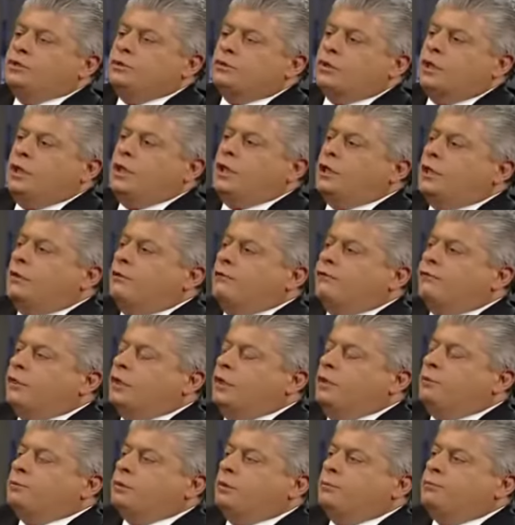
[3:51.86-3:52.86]
would you think of
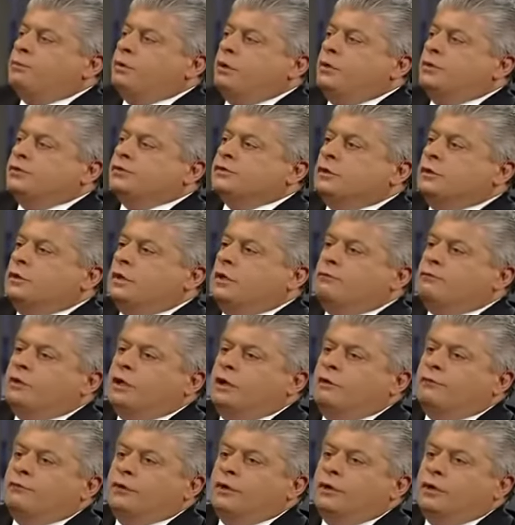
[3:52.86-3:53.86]
the proposal of
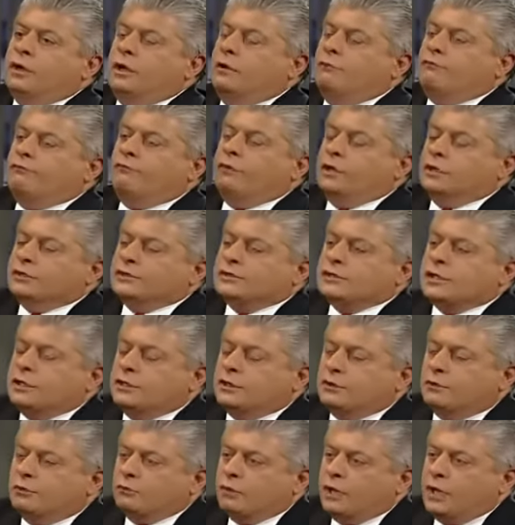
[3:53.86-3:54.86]
Governor of uh,
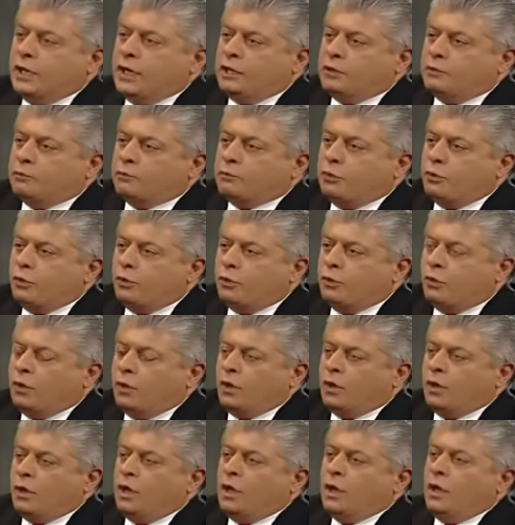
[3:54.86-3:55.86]
Senator Rand
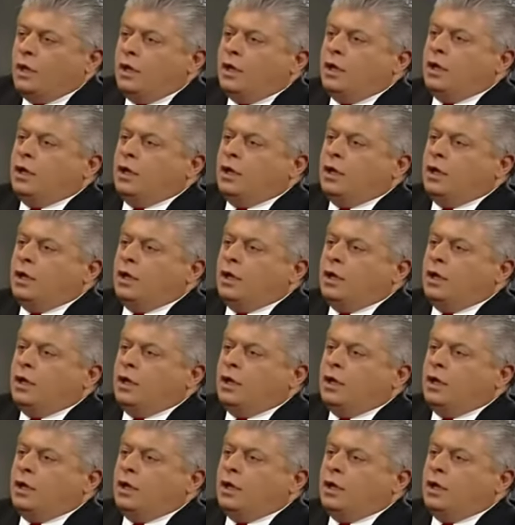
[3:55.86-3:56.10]
Paul